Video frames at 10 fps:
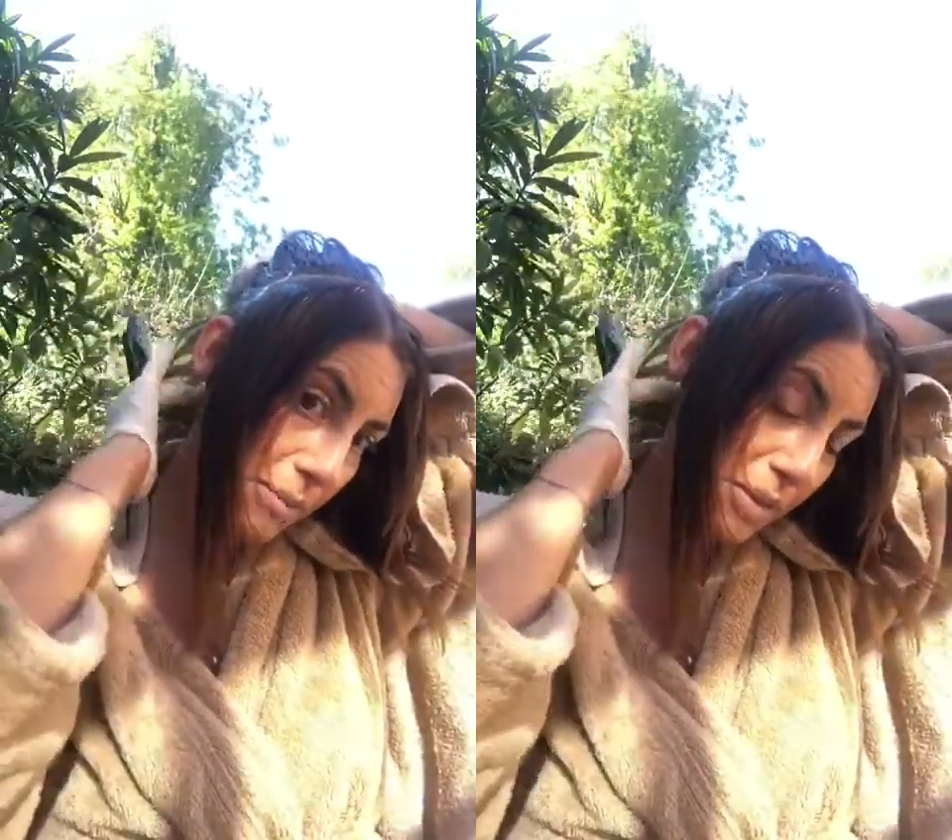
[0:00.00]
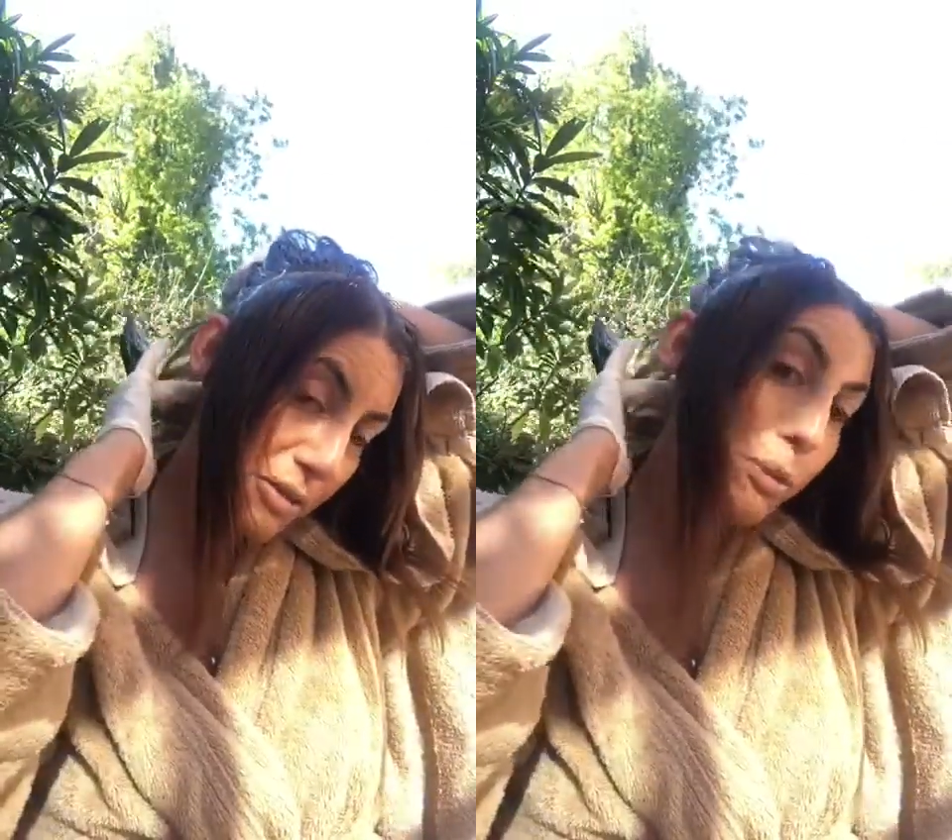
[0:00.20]

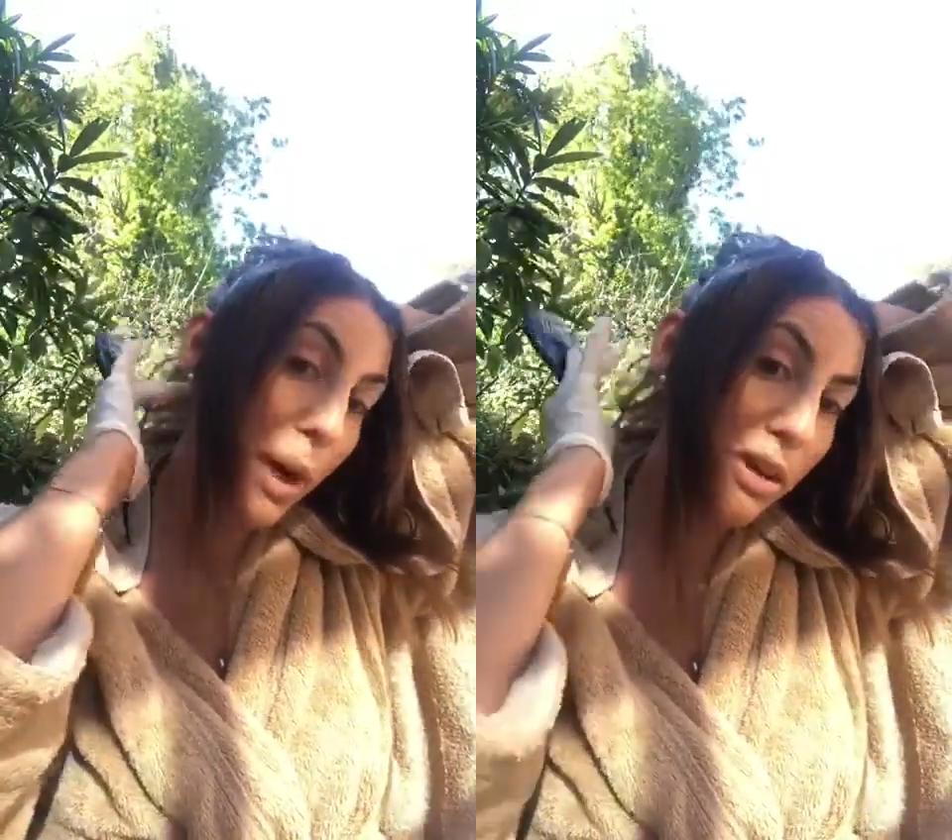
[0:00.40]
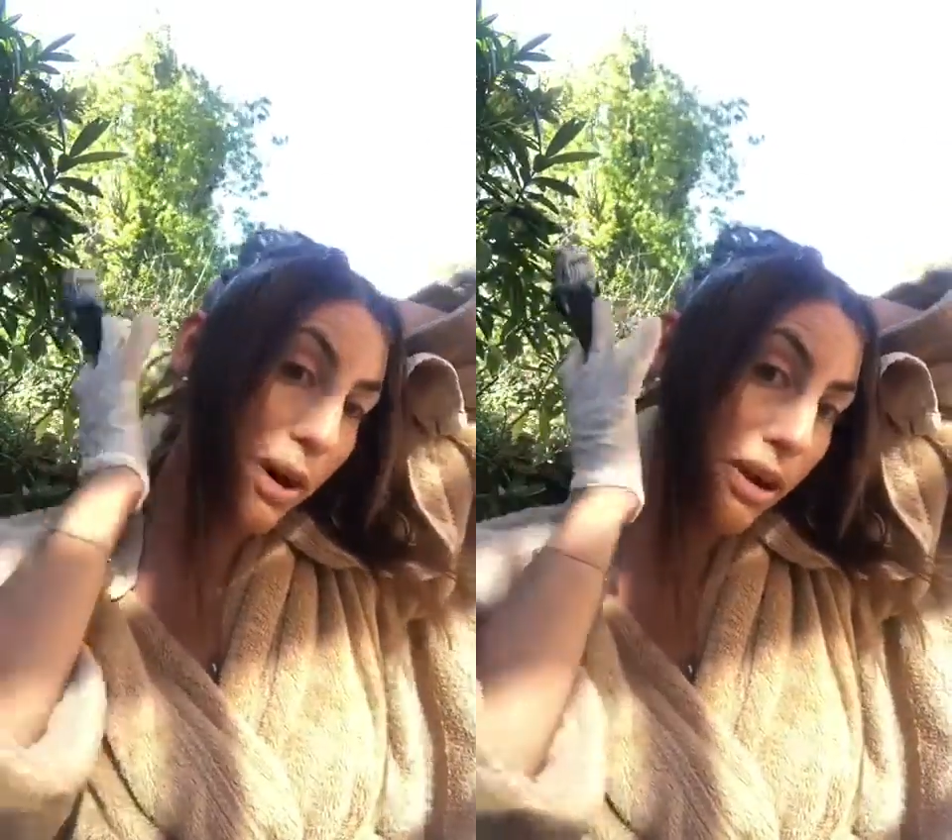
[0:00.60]
if you wear
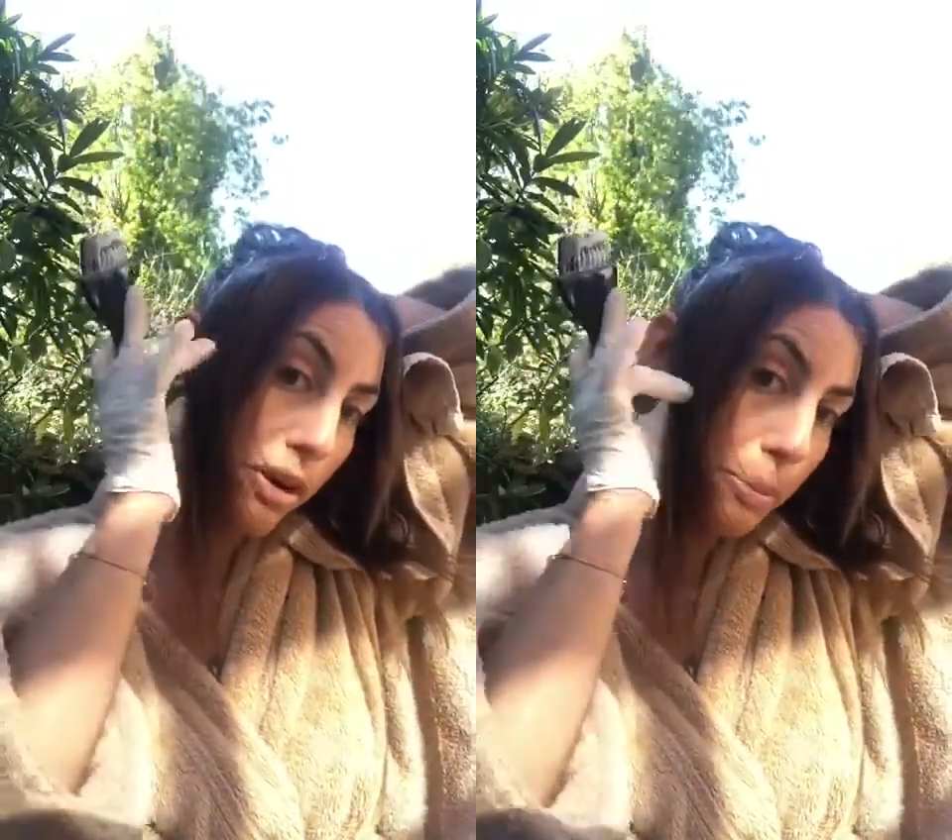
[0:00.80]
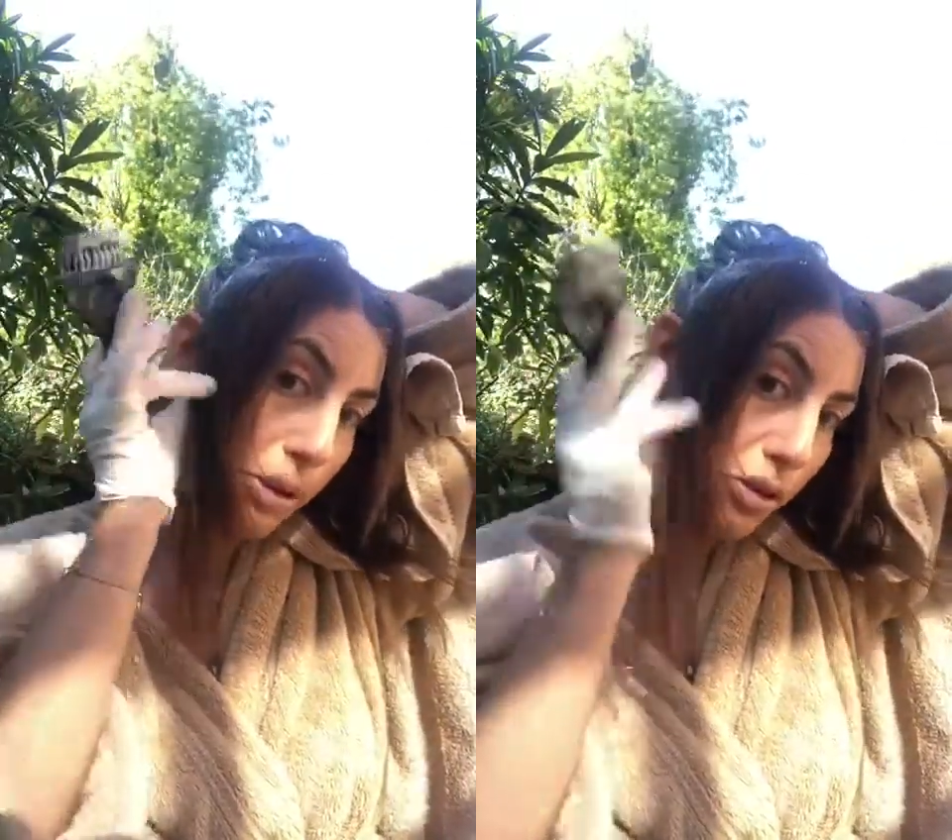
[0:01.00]
your hair
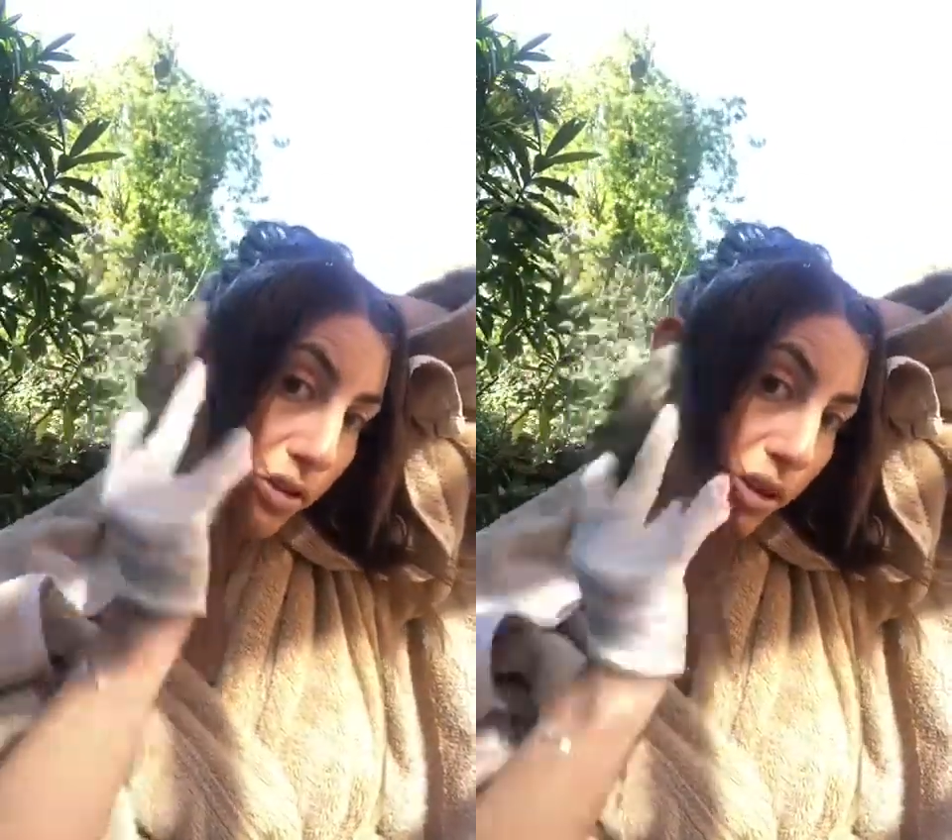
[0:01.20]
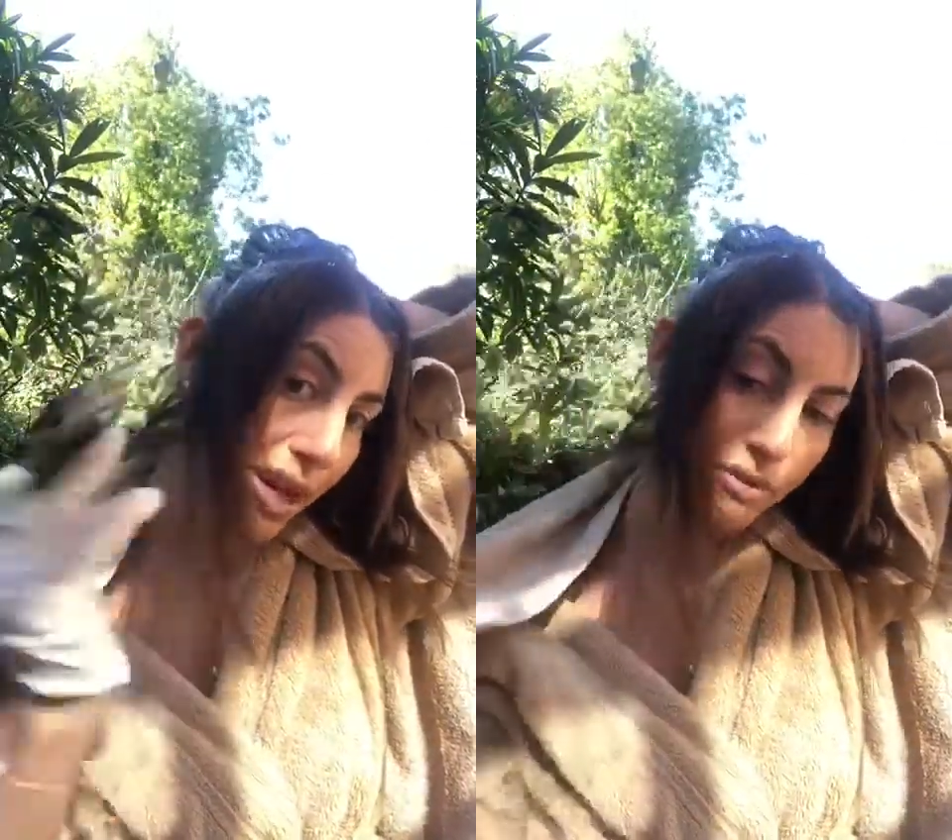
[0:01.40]
up a lot
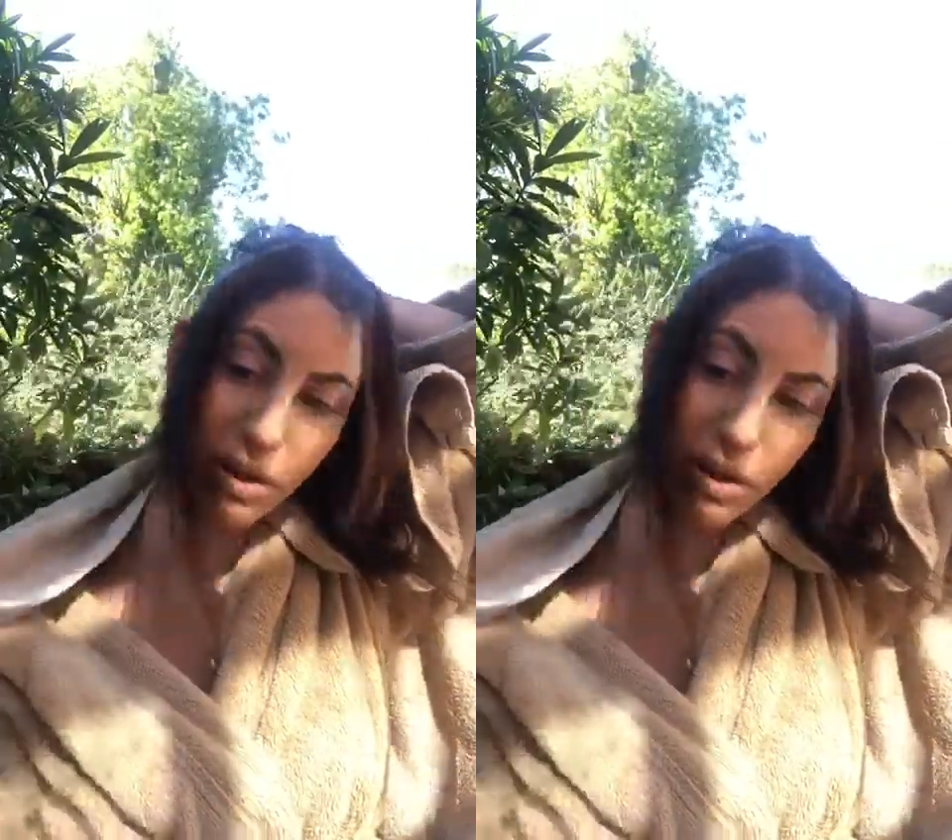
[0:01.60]
and you have